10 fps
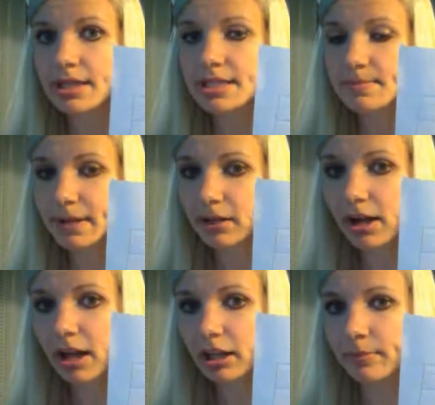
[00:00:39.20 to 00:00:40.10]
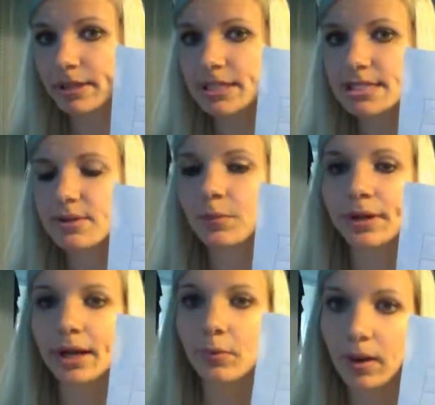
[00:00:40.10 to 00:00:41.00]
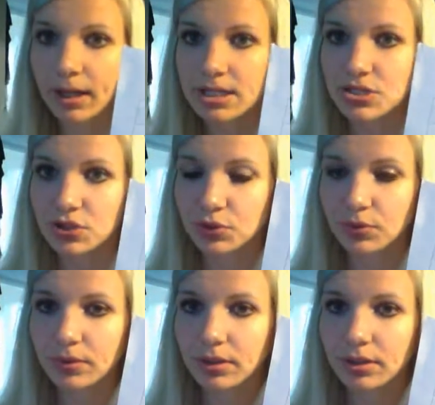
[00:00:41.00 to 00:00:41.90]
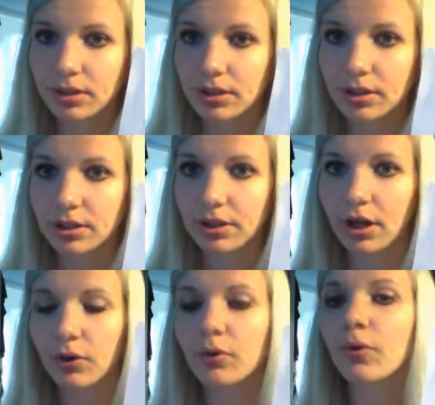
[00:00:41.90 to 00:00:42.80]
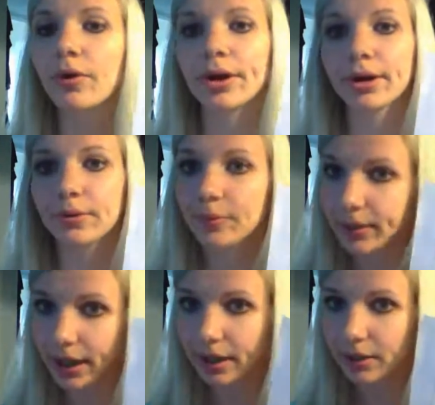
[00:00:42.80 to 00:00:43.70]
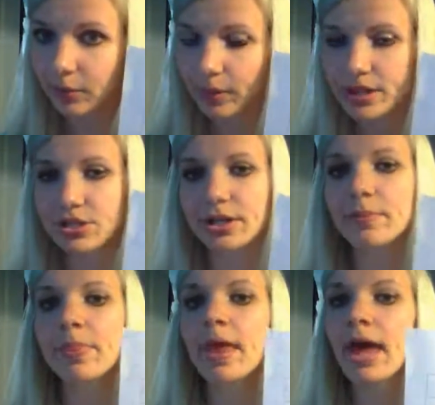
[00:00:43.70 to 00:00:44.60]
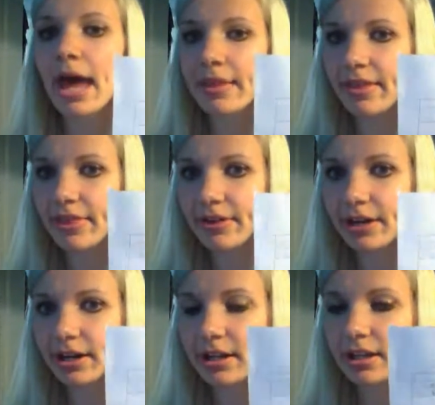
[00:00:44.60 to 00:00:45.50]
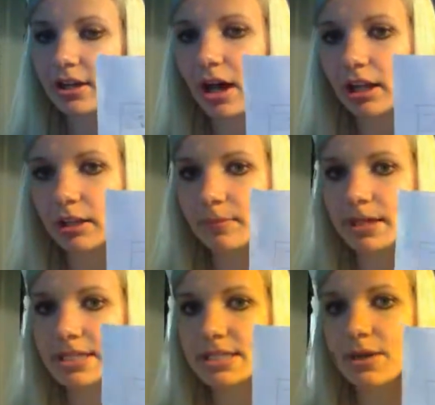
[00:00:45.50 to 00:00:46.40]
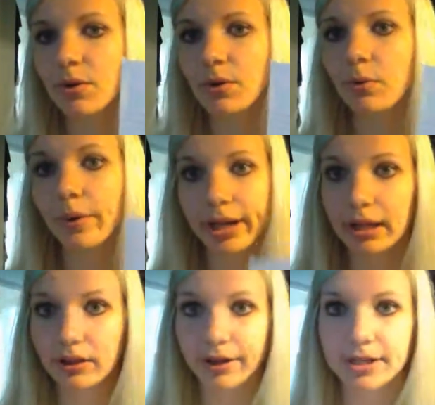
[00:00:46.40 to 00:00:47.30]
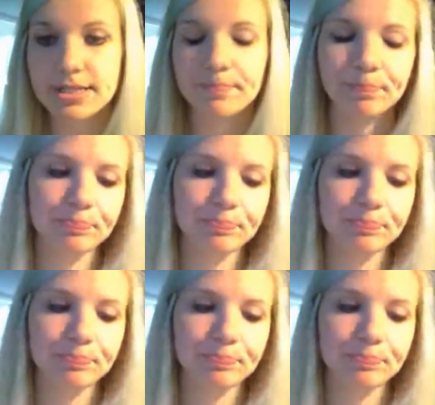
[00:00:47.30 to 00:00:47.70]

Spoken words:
The middle column is what I want to know or what I wonder. And the third column is what I learned.